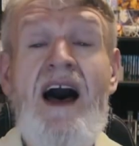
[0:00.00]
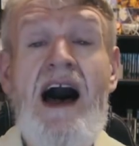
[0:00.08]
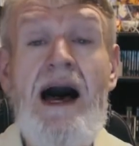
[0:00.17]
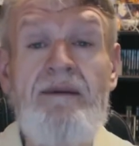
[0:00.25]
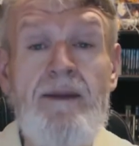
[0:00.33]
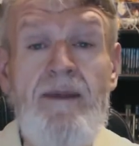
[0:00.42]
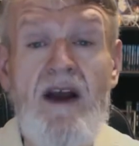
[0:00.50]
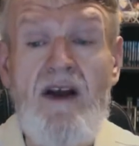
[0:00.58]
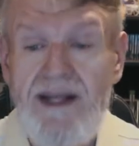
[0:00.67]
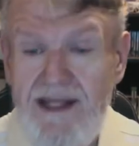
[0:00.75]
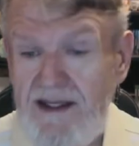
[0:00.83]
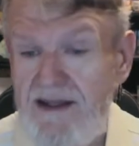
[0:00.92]
I'm an
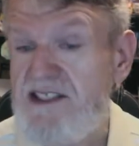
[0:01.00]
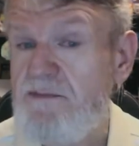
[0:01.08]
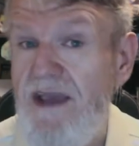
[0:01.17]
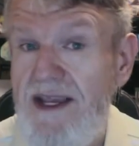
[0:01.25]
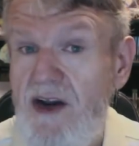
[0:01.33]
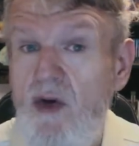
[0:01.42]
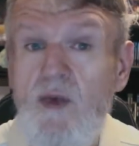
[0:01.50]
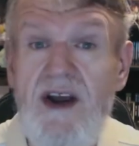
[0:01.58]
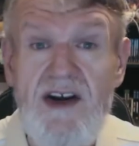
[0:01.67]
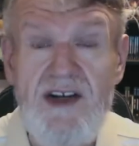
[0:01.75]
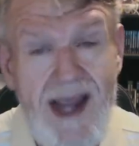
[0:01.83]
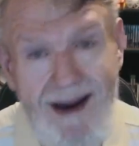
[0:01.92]
American English speaker. We
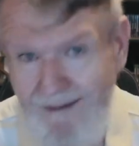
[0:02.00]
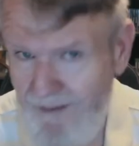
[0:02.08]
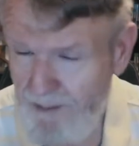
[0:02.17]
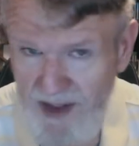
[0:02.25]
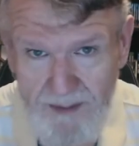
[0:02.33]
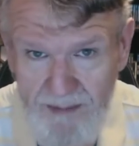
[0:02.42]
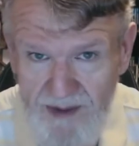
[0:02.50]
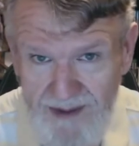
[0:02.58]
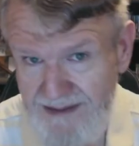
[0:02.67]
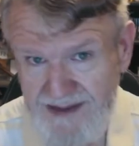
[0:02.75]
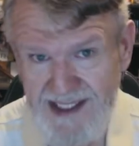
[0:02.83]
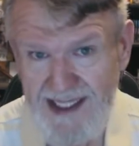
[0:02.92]
are terrible at
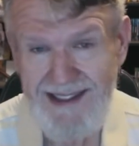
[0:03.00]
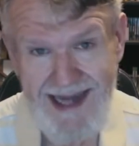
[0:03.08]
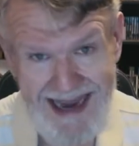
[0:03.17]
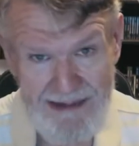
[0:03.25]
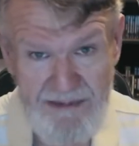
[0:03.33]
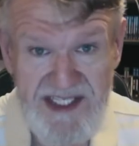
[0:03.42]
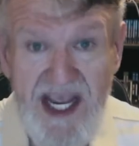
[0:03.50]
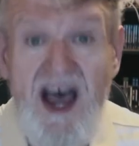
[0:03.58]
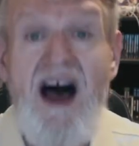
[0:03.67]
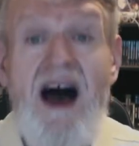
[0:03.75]
pronouncing names.